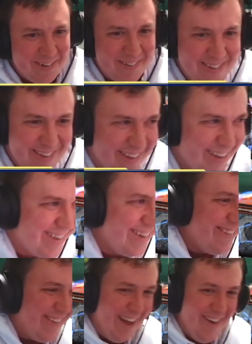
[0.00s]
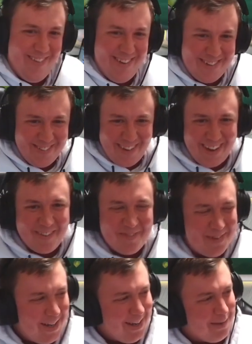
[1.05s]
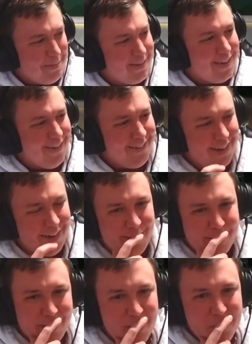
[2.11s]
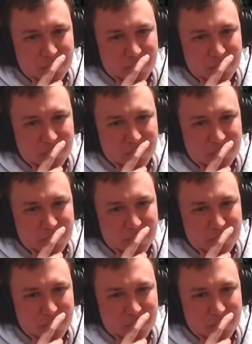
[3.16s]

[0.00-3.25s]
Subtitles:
we still had enough damage, but I completely miscalculated that.